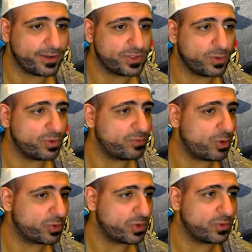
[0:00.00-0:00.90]
So with
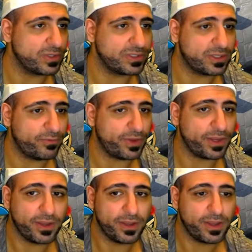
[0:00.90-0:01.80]
Rotos and Siphi,
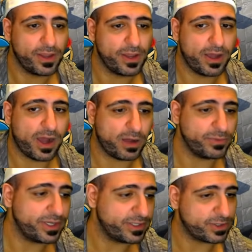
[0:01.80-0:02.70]
it
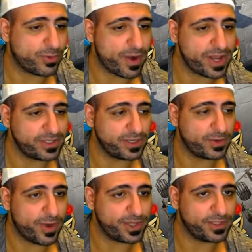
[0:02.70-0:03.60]
is crazy,
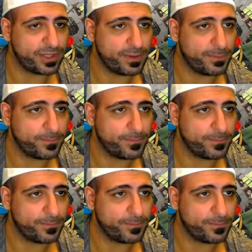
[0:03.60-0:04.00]
crazy.